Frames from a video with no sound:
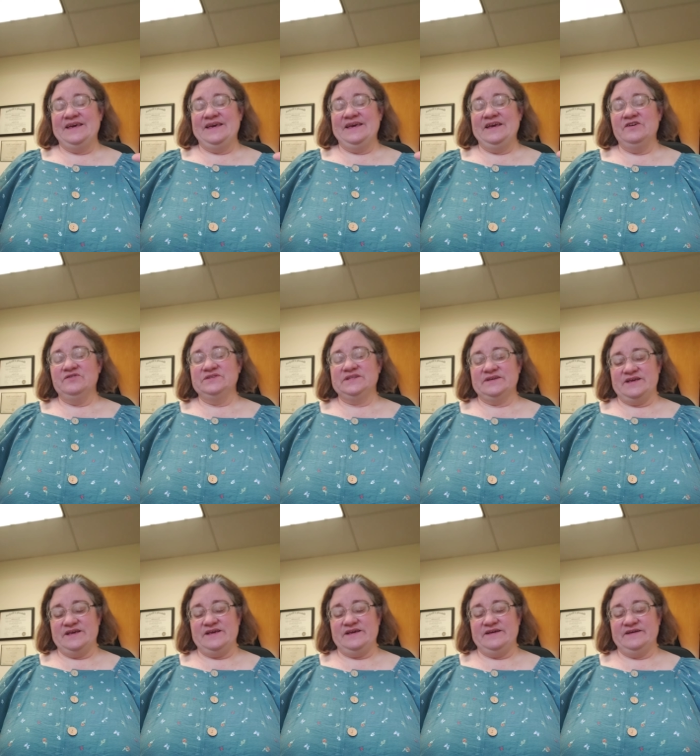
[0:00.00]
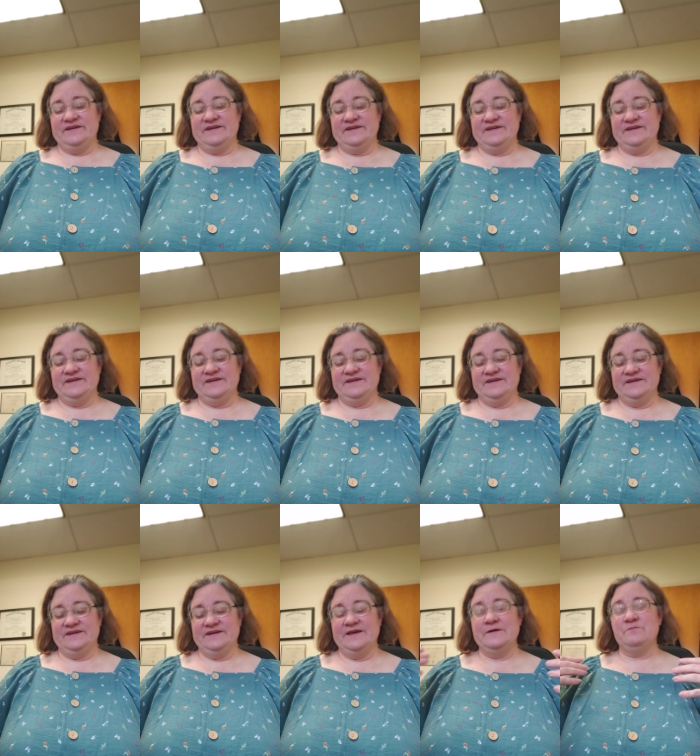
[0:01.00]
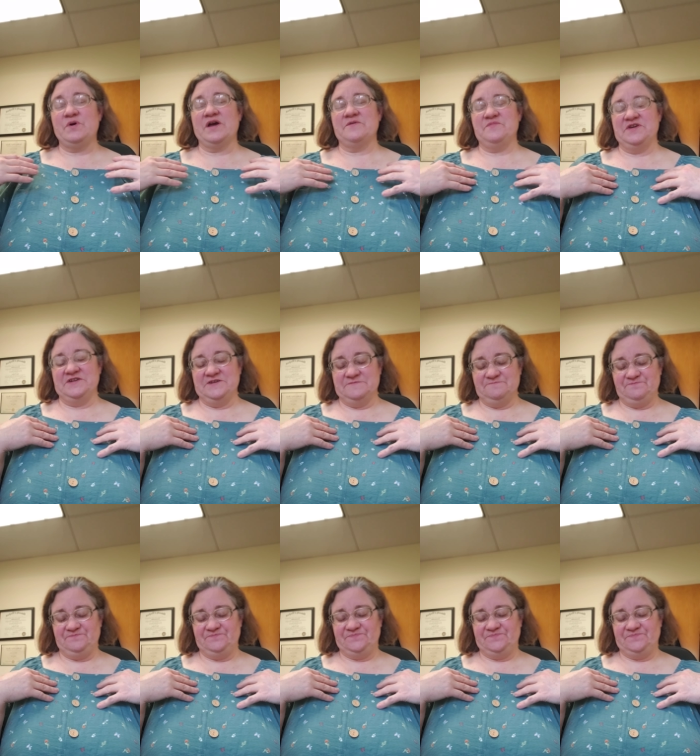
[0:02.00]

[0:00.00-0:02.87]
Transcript: Here's the key, in my opinion.